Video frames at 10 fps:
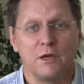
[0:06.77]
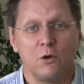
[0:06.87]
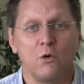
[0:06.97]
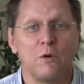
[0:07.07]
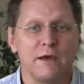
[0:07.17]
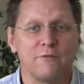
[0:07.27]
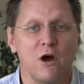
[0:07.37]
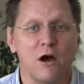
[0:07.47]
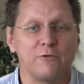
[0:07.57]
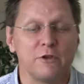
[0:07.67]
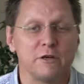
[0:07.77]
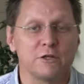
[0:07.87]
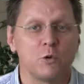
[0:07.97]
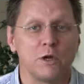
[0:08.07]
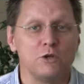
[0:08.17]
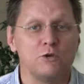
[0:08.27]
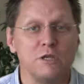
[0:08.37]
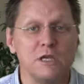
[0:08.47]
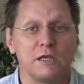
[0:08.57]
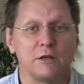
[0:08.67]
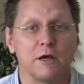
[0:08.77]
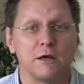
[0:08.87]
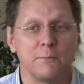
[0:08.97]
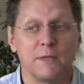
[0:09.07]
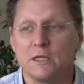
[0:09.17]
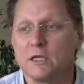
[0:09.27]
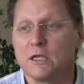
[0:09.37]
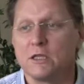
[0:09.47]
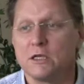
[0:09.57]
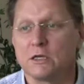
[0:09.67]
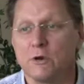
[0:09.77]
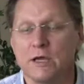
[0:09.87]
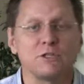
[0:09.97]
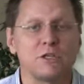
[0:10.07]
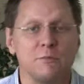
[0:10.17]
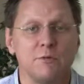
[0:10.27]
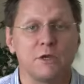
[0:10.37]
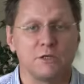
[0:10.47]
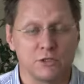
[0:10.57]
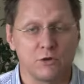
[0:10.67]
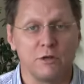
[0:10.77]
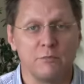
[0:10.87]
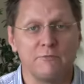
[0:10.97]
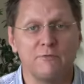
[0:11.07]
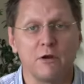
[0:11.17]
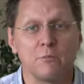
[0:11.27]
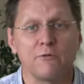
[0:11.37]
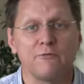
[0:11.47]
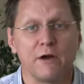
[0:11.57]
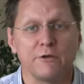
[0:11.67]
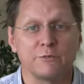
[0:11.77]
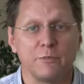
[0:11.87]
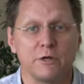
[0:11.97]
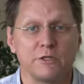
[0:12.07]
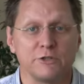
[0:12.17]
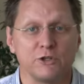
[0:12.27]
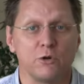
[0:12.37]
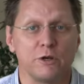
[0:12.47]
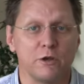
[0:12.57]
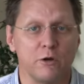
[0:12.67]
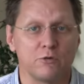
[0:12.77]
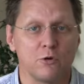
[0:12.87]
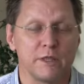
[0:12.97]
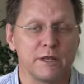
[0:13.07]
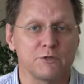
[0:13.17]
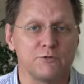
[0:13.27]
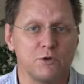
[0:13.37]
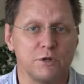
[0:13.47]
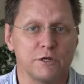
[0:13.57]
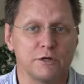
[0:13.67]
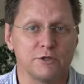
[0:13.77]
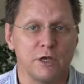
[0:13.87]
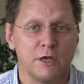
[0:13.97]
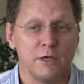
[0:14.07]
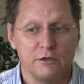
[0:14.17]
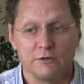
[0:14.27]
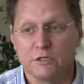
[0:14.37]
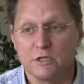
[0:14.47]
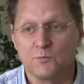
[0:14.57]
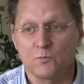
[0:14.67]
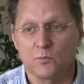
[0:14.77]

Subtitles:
What we have to offer here is quite unique, and in the grand scheme of things, it's going to be a very profound experience that you're going to go through over the next few years. You see,